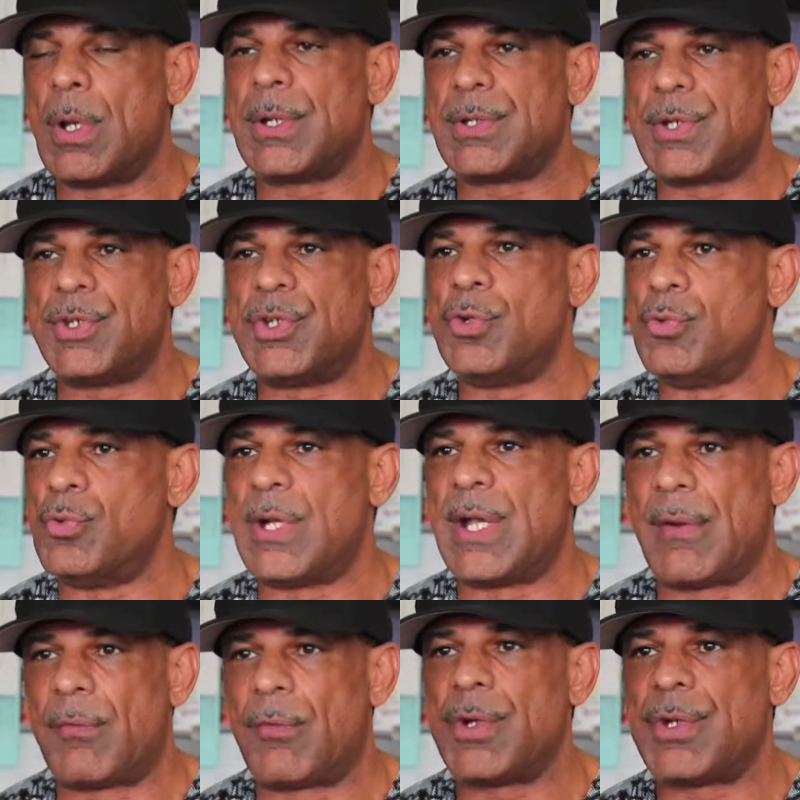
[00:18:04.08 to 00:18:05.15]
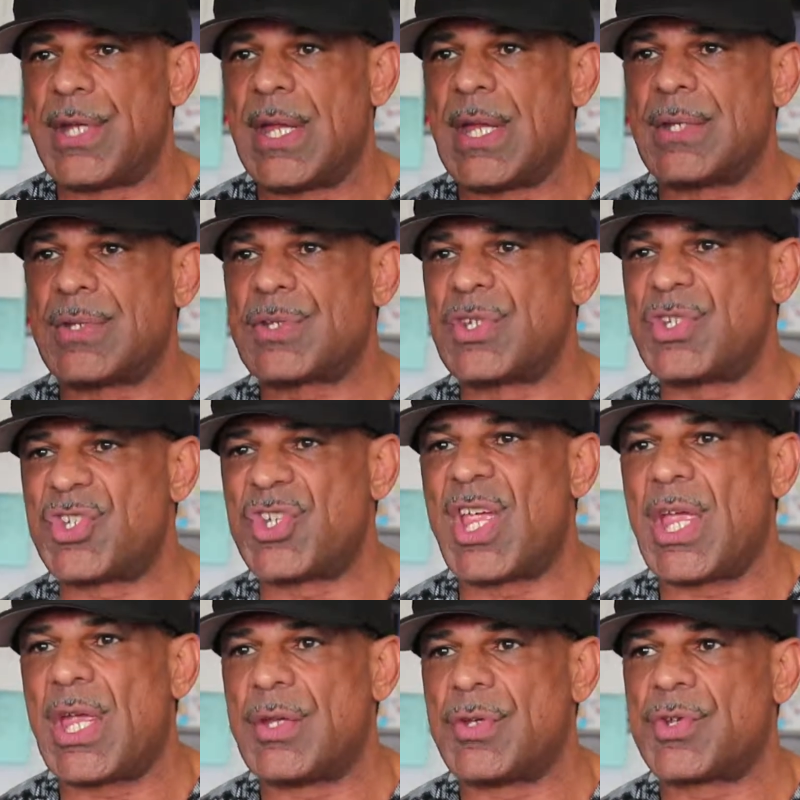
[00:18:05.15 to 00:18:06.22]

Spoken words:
willing to do whatever it takes to change.